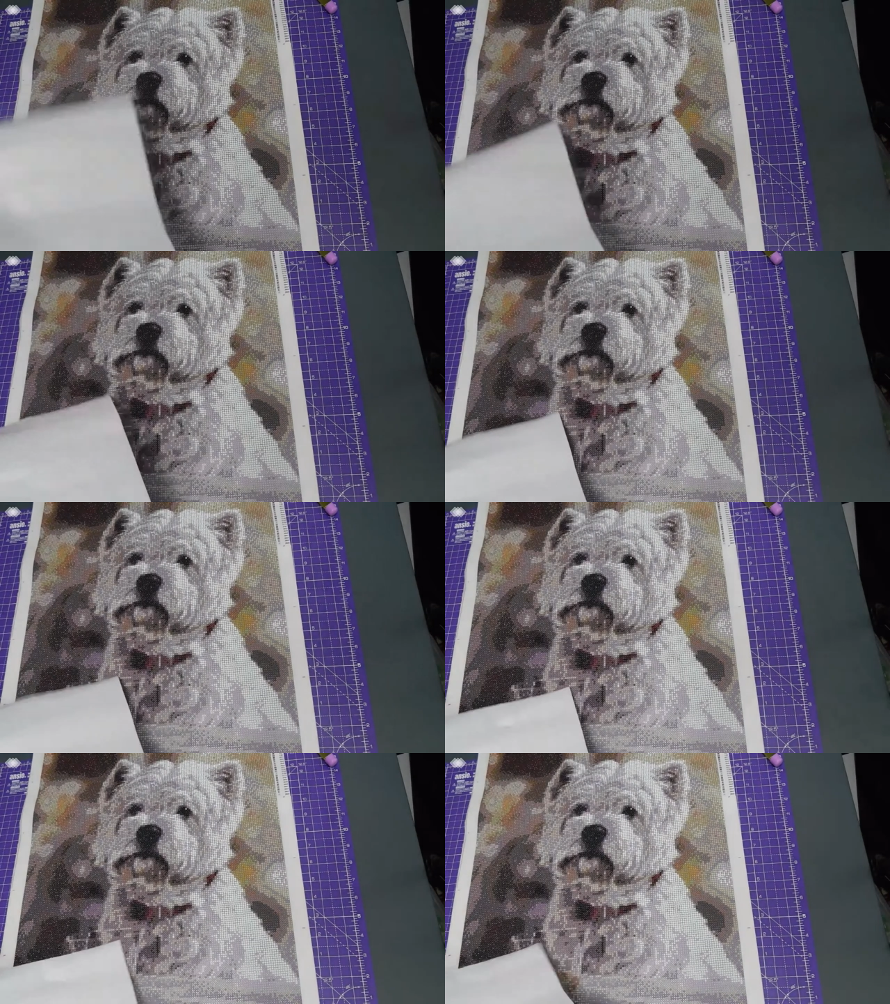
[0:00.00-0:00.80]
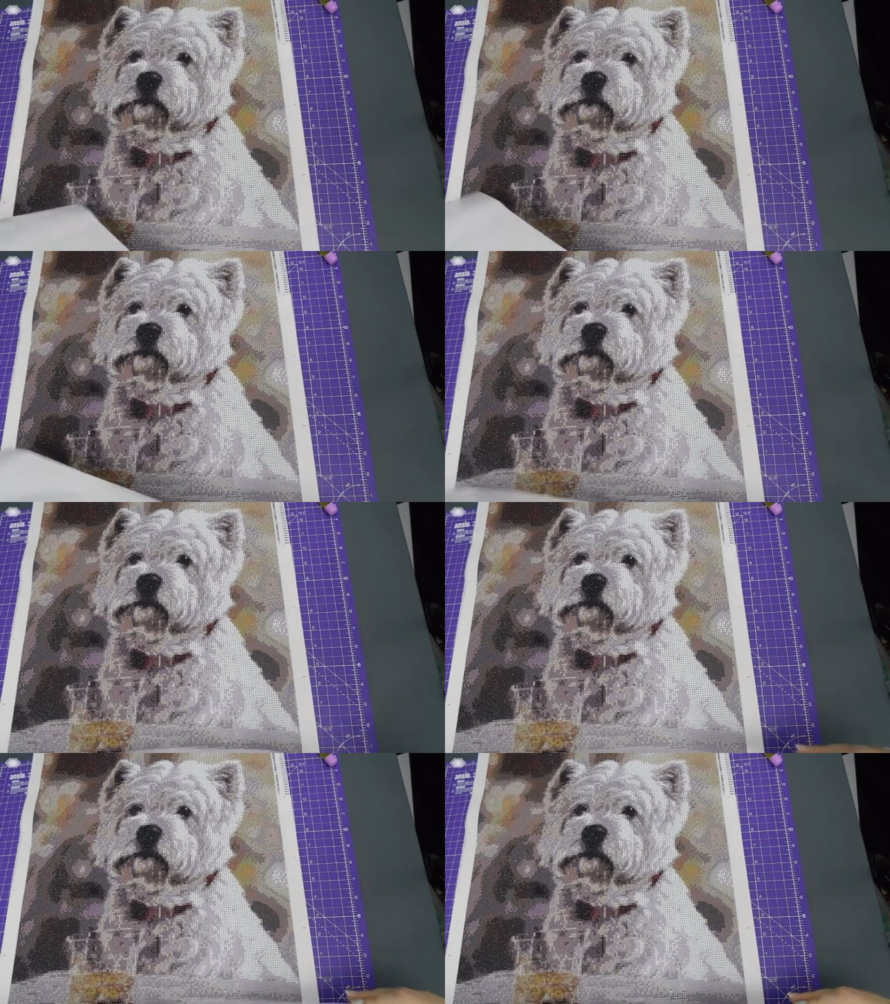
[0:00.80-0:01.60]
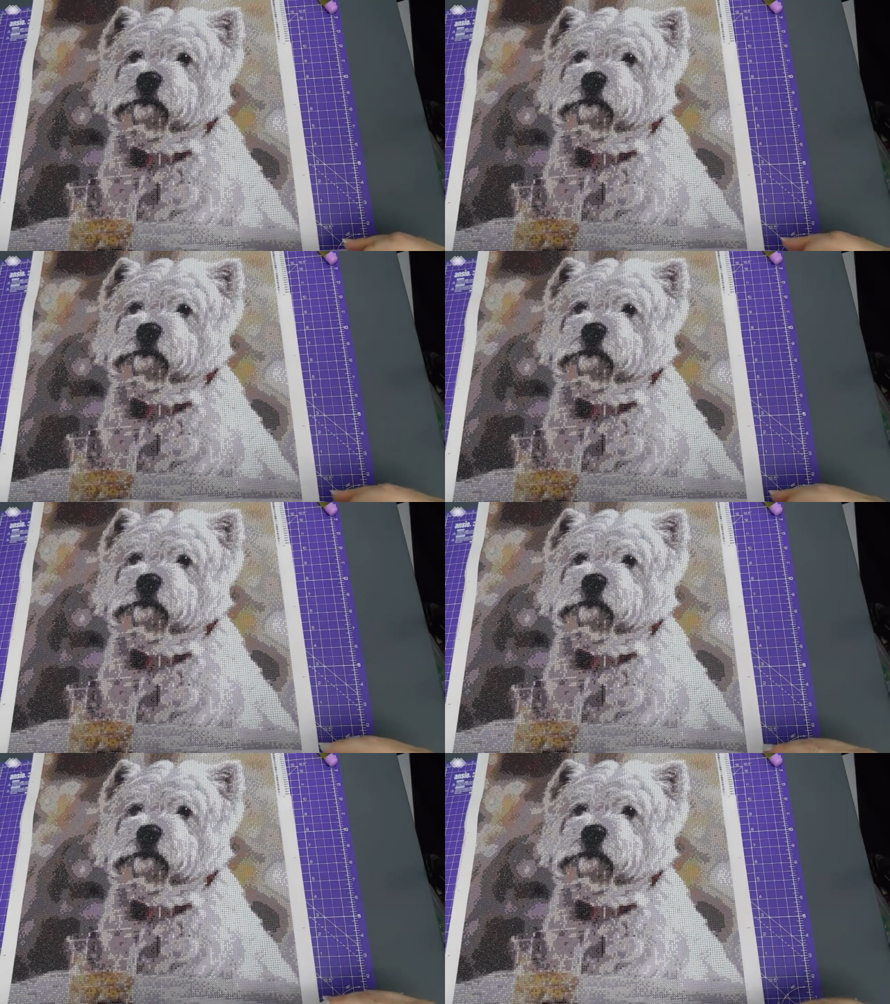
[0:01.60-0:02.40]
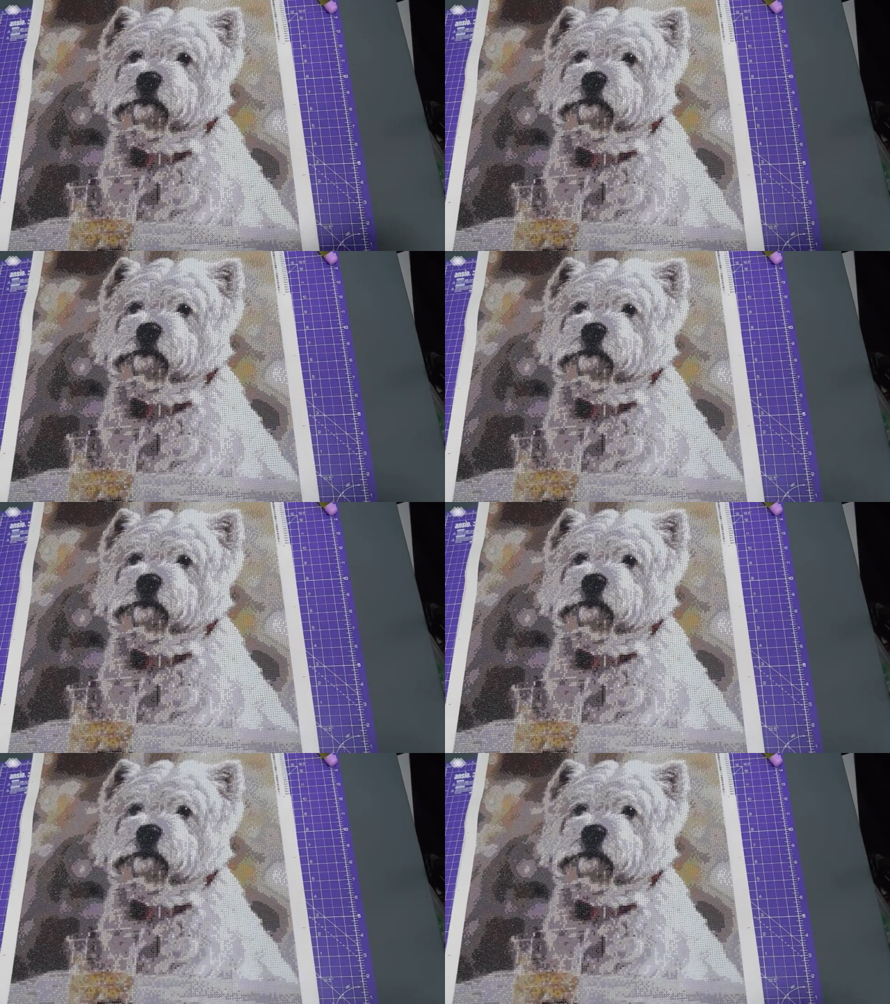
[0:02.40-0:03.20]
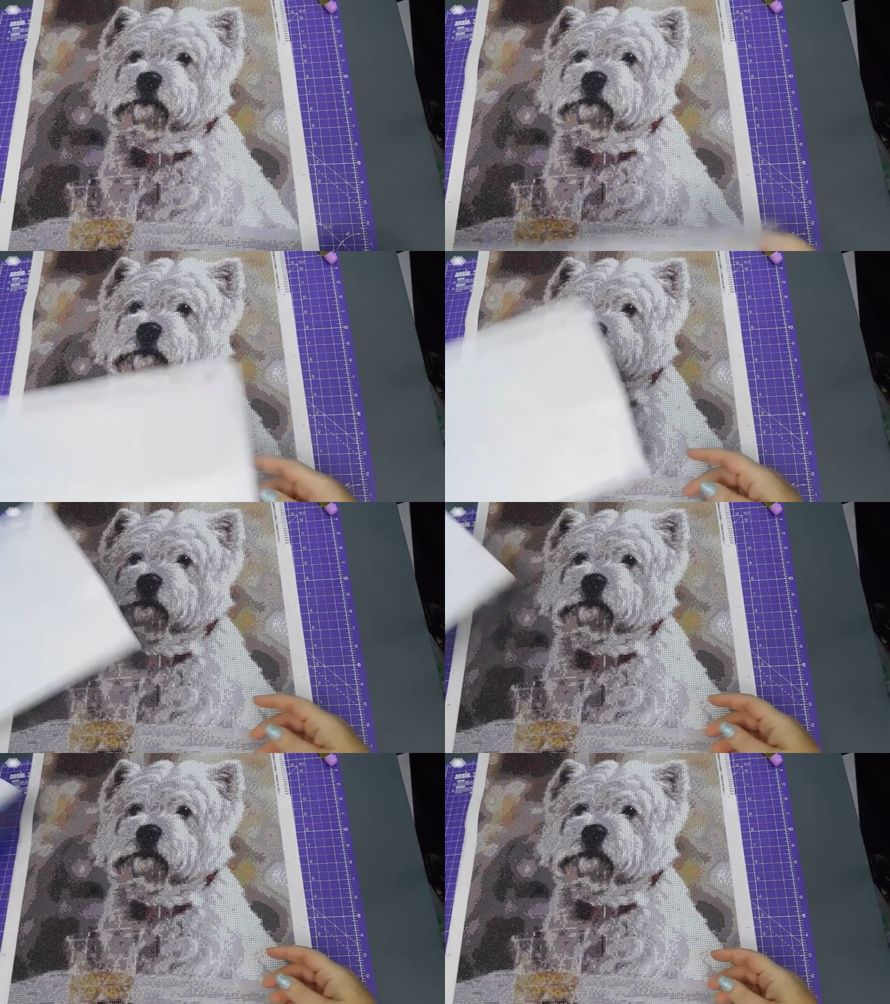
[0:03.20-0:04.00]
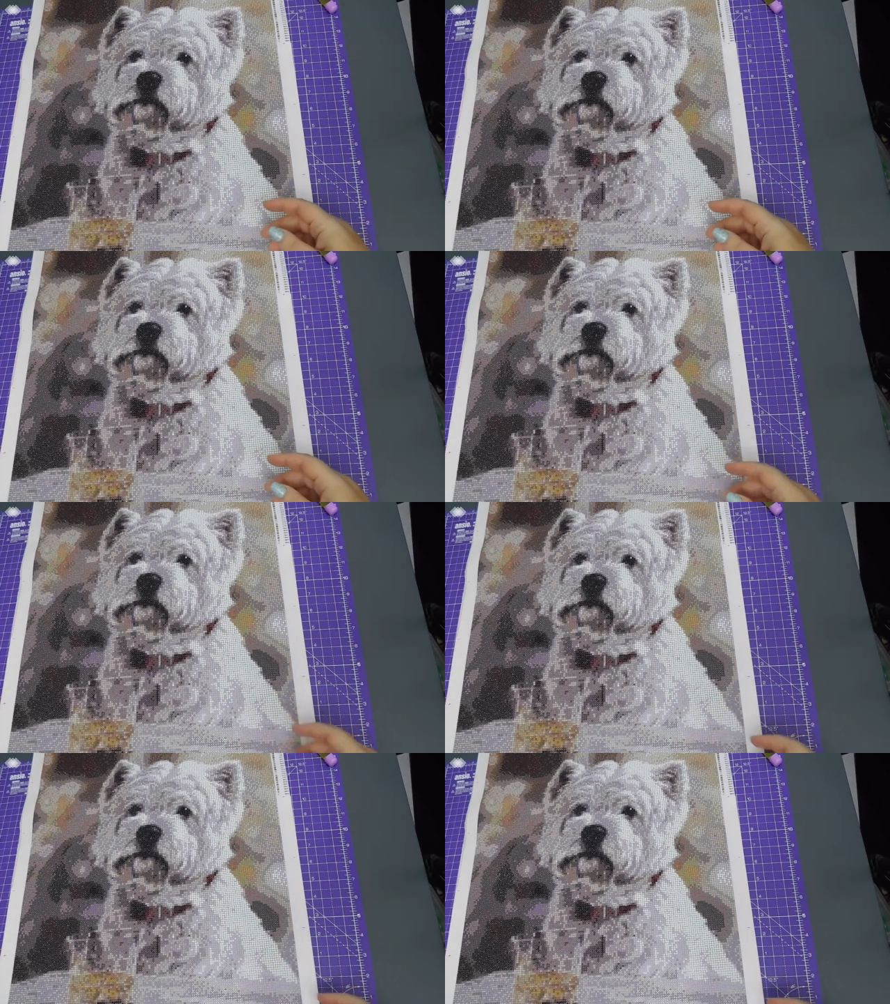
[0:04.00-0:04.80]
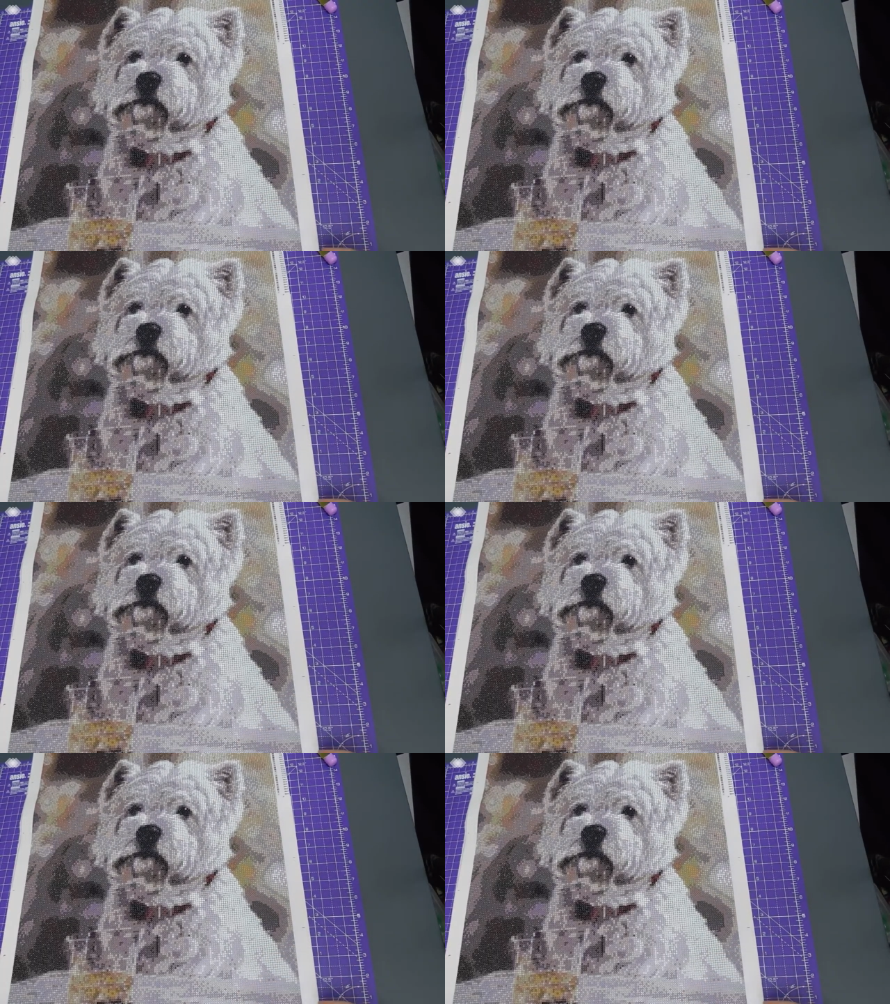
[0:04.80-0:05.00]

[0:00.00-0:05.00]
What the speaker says: Nobody's mouth can be seen.